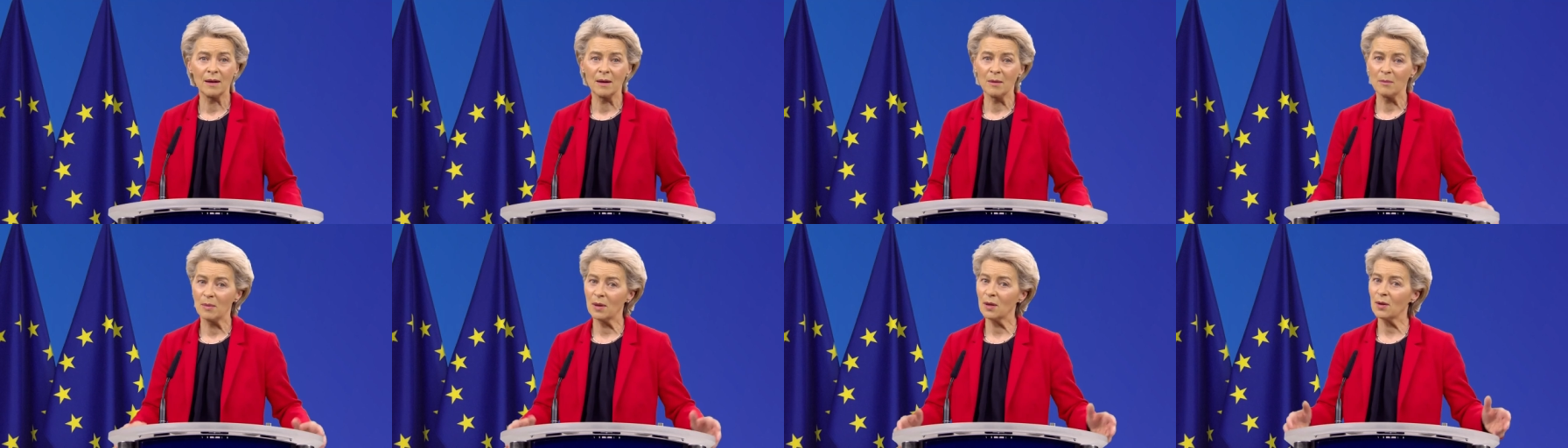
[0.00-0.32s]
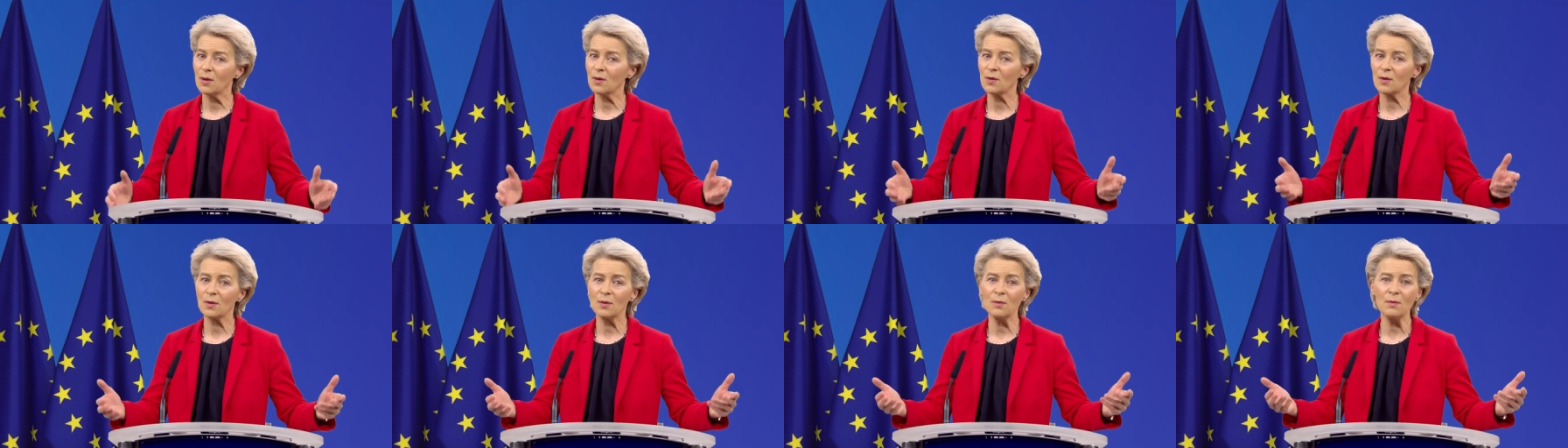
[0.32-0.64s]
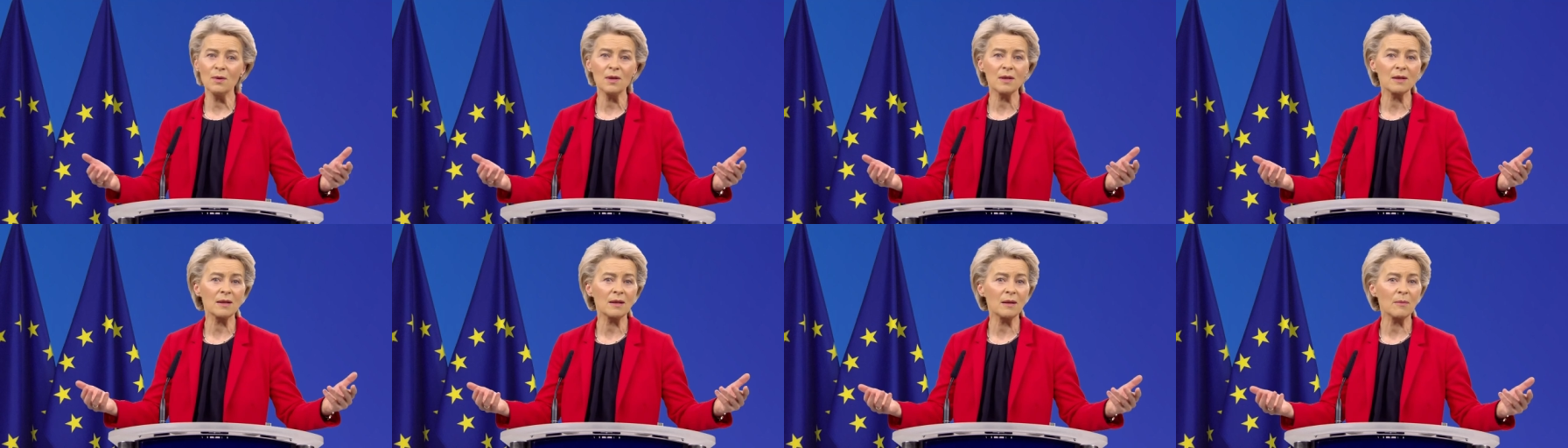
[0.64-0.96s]
Because who
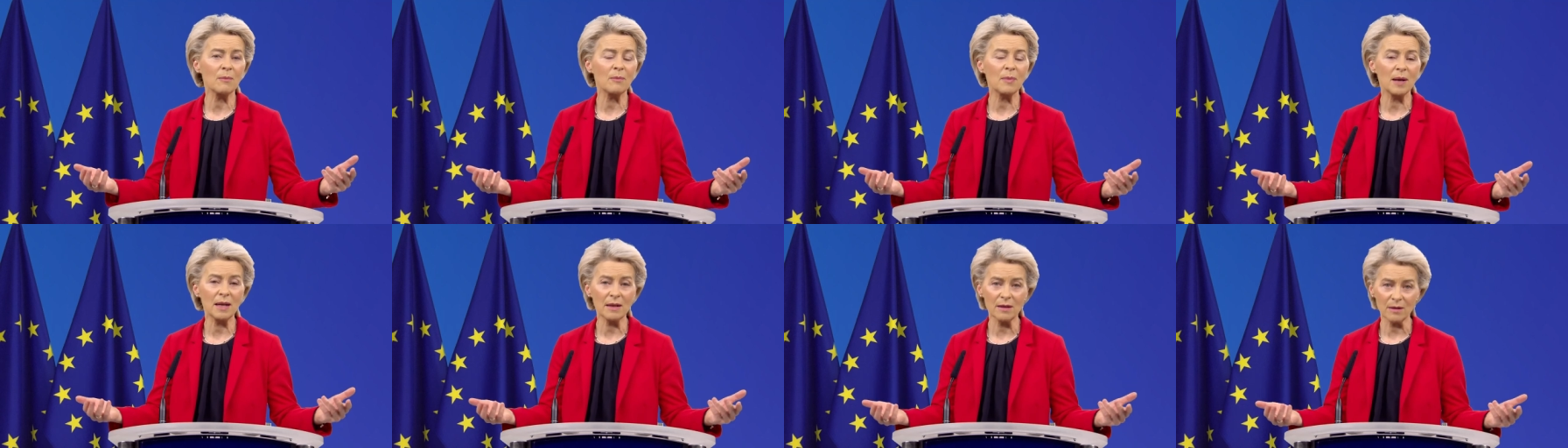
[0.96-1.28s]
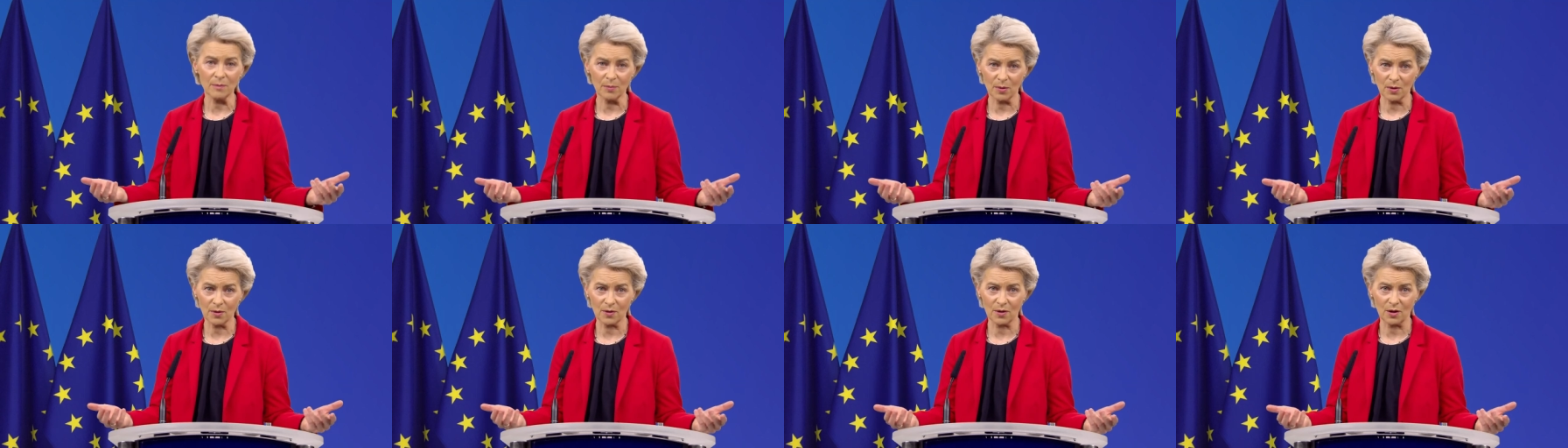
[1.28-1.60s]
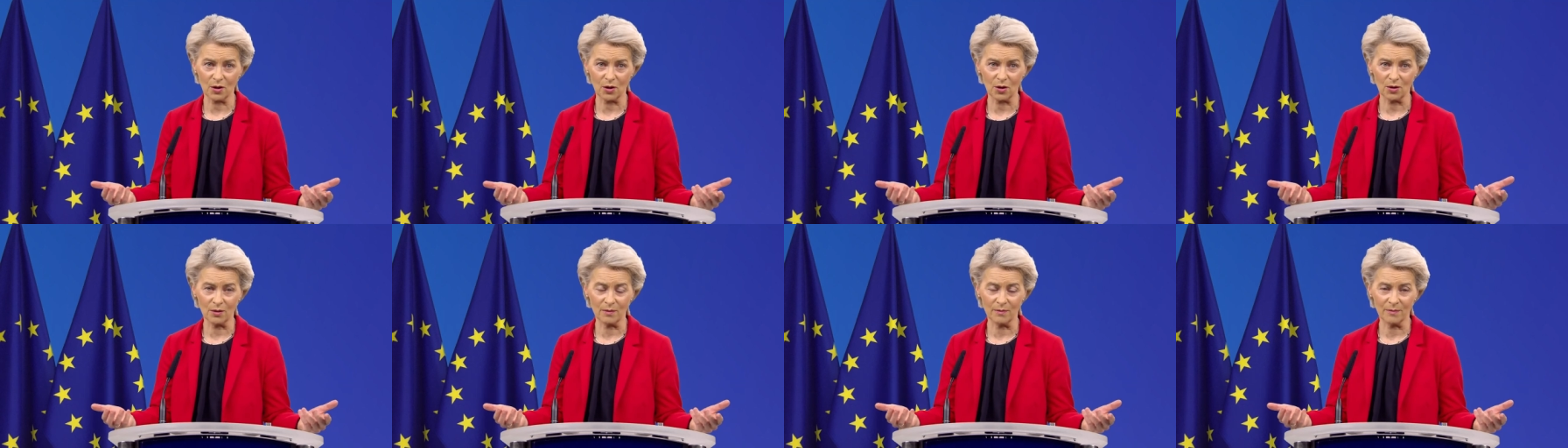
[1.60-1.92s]
is in a better
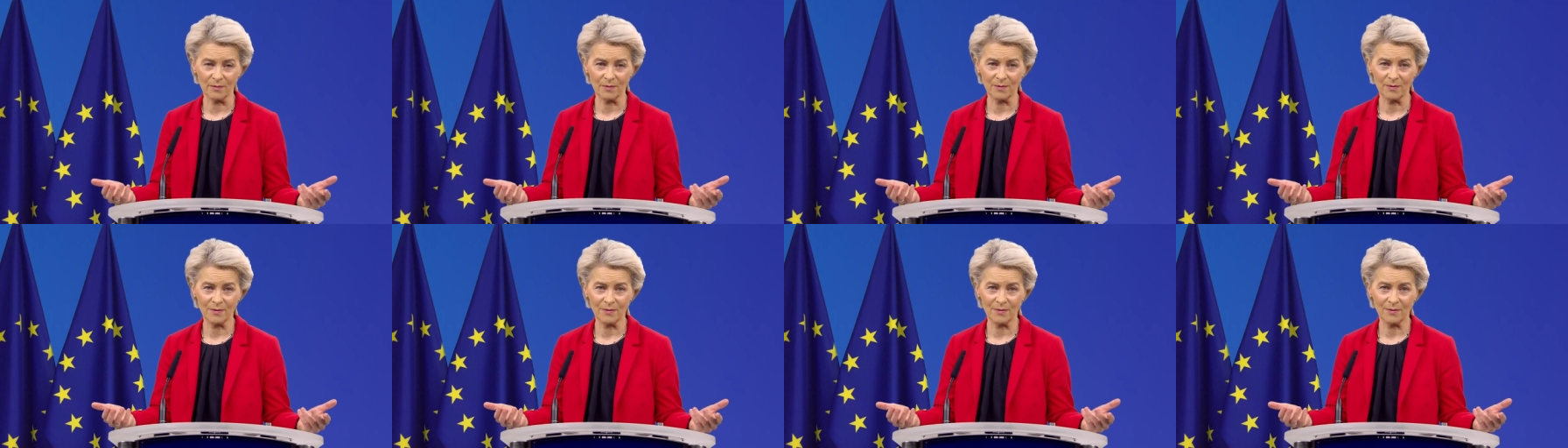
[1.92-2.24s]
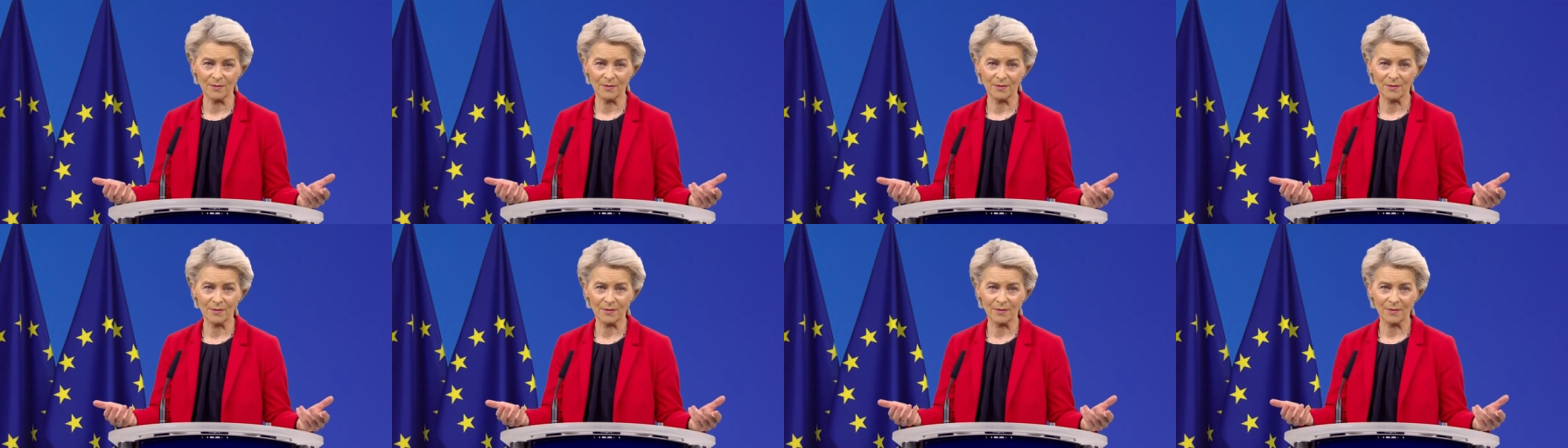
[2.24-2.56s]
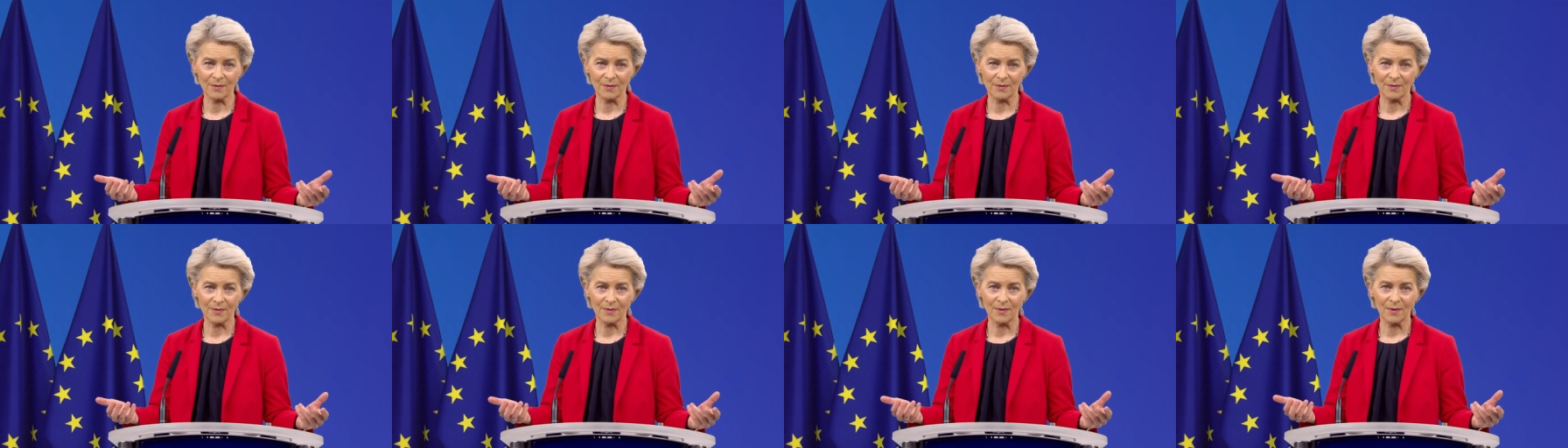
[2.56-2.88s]
position
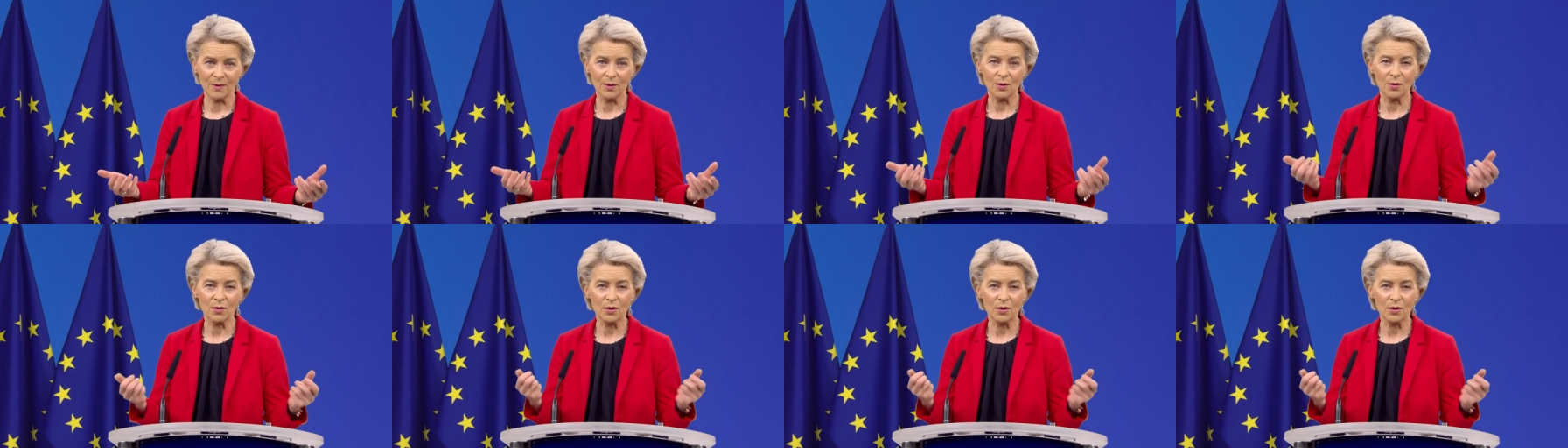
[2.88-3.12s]
to